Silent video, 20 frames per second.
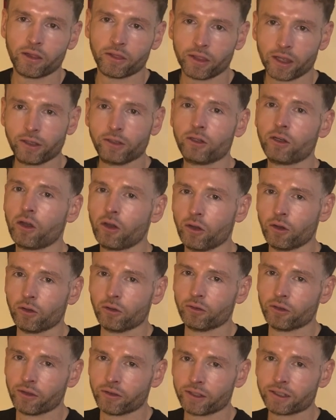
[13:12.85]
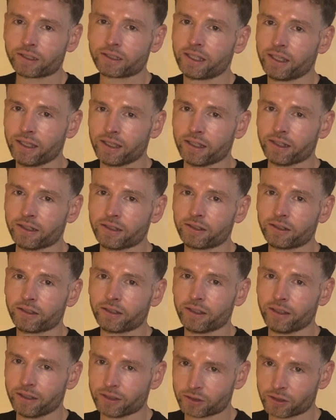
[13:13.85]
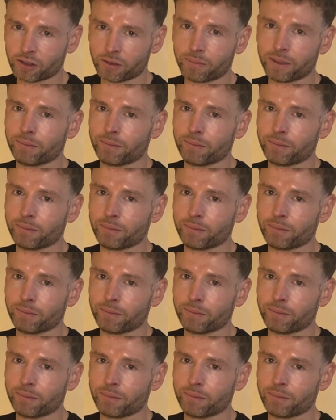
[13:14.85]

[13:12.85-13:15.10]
they know that this kid is going to